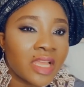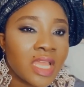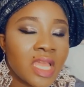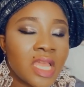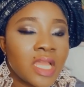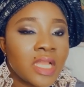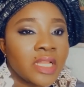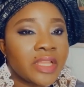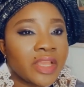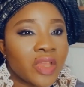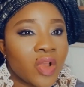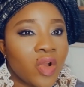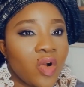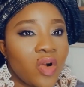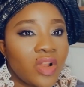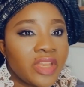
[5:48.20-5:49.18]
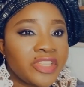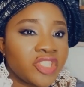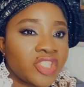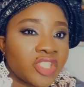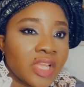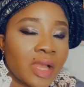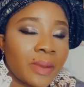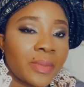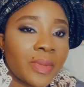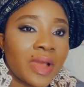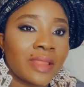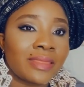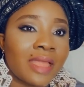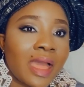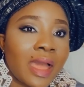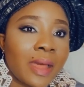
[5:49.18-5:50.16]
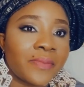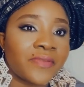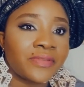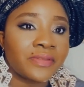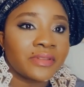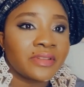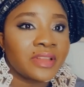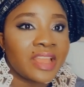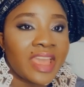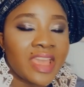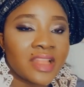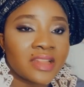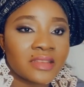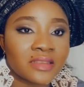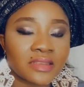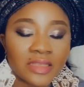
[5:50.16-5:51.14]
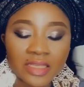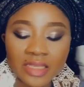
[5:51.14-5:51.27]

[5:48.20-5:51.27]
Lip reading: They call in German Apfelessig.